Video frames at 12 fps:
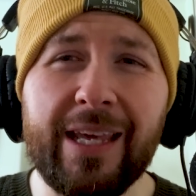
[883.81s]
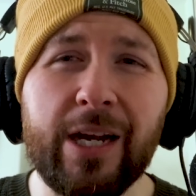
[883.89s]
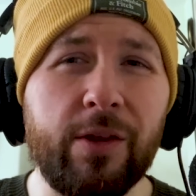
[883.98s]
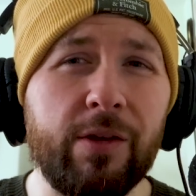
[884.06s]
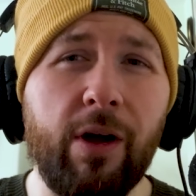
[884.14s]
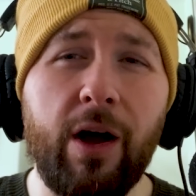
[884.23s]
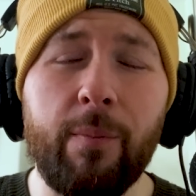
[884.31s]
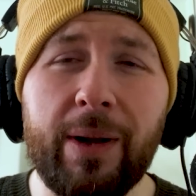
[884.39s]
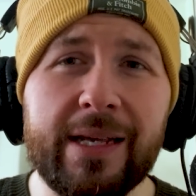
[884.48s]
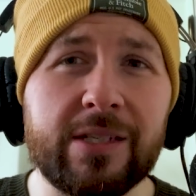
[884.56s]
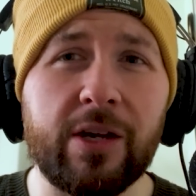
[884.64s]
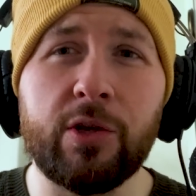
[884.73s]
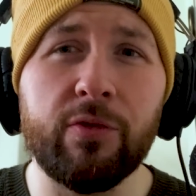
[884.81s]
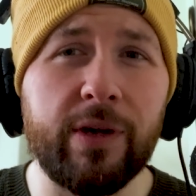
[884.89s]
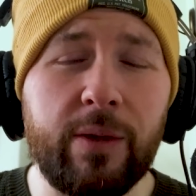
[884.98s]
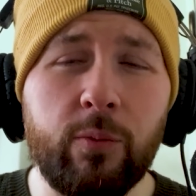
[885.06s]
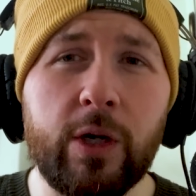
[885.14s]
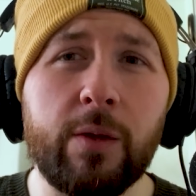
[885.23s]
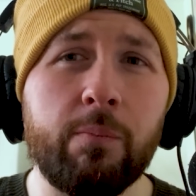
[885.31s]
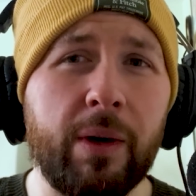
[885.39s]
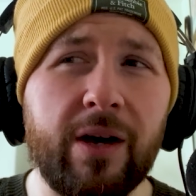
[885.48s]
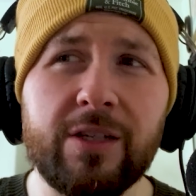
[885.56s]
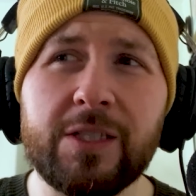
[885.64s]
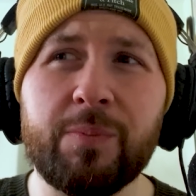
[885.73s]
There are players like Greenwood and
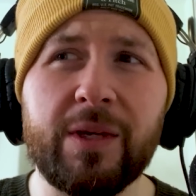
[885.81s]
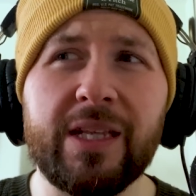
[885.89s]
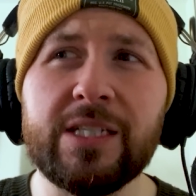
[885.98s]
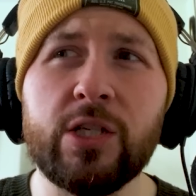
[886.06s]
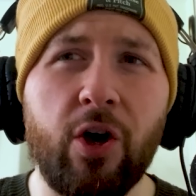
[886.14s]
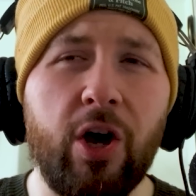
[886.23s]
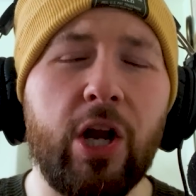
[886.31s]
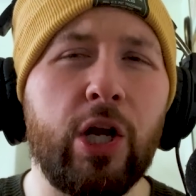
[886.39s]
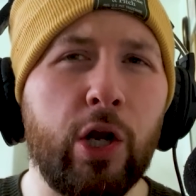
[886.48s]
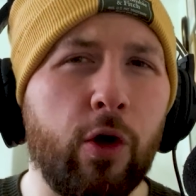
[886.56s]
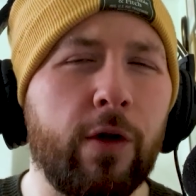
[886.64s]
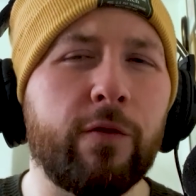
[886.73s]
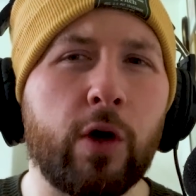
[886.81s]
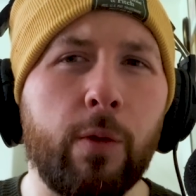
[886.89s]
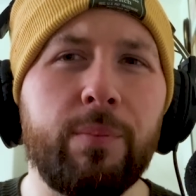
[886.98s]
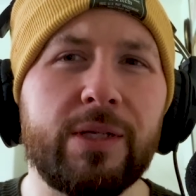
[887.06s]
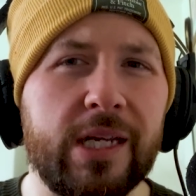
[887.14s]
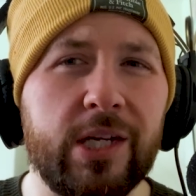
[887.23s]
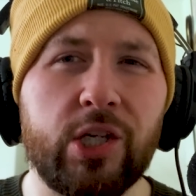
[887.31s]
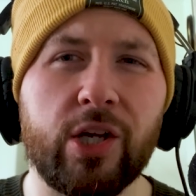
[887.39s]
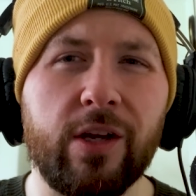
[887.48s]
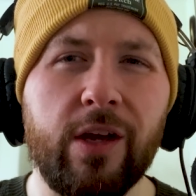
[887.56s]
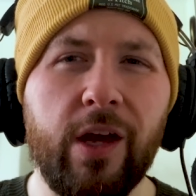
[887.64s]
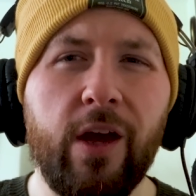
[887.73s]
Barnes, but there's not a lot of
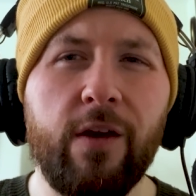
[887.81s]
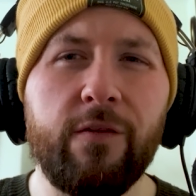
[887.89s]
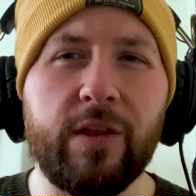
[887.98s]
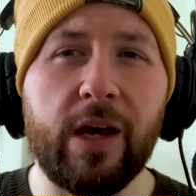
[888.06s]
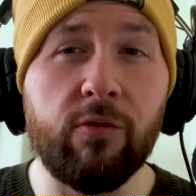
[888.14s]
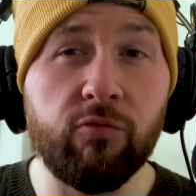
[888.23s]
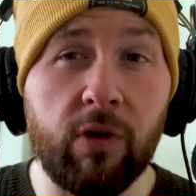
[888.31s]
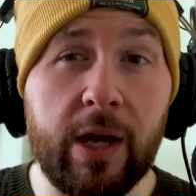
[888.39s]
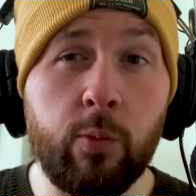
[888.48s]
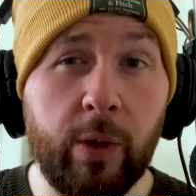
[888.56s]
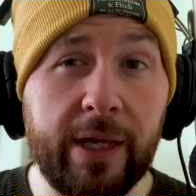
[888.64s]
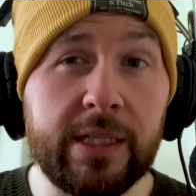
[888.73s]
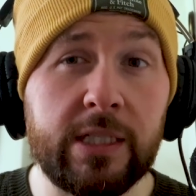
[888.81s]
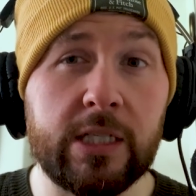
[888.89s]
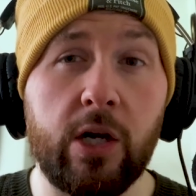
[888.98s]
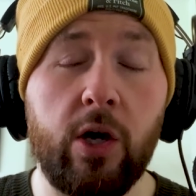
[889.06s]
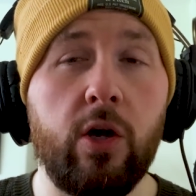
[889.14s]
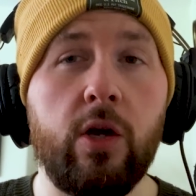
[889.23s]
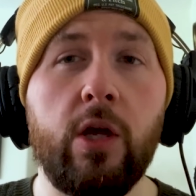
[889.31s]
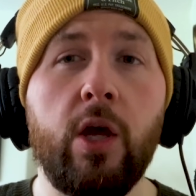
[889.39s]
competition for that right wing slot.